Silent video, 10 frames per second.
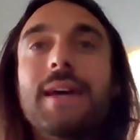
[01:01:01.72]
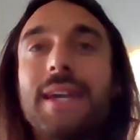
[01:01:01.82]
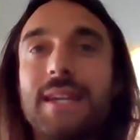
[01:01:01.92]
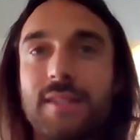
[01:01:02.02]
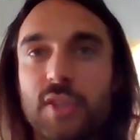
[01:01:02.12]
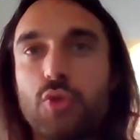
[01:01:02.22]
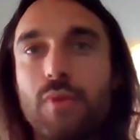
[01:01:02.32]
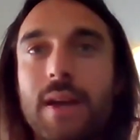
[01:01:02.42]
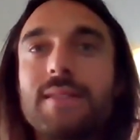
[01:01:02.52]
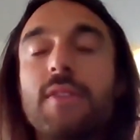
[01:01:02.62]
is the
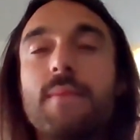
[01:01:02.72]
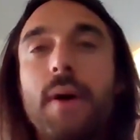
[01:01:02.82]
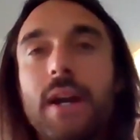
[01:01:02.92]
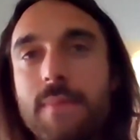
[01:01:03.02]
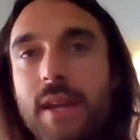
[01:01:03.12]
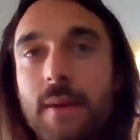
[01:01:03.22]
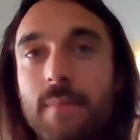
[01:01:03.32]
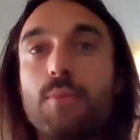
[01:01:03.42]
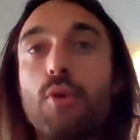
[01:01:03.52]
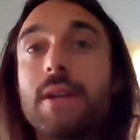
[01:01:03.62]
stress that the body
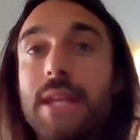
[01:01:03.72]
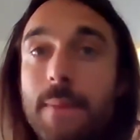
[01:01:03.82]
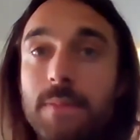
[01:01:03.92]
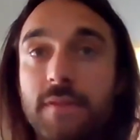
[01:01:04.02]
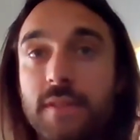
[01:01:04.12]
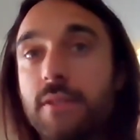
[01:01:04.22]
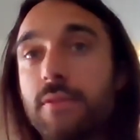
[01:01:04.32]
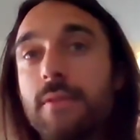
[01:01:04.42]
becomes more adaptive to.